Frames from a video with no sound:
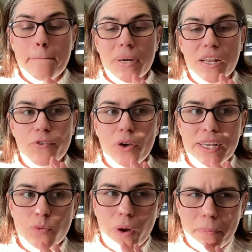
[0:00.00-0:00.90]
But if you
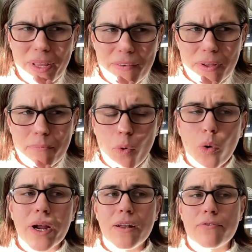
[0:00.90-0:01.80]
guys want even
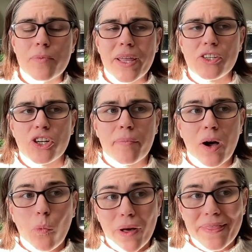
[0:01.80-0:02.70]
more information
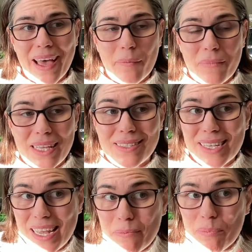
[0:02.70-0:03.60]
about what that
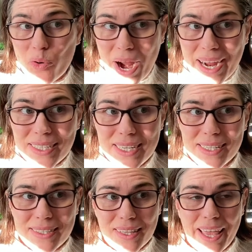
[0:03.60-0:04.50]
means in
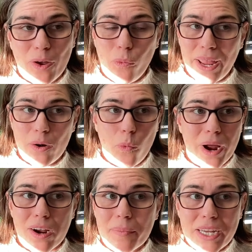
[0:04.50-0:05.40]
practice, like, wait,
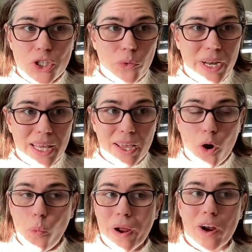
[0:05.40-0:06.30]
where am I joining?
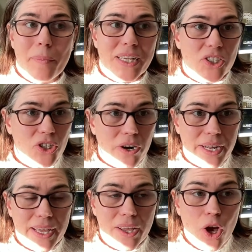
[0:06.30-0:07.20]
Where am I
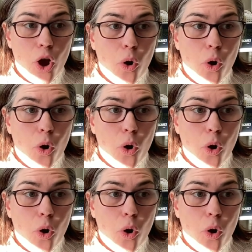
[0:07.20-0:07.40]
starting?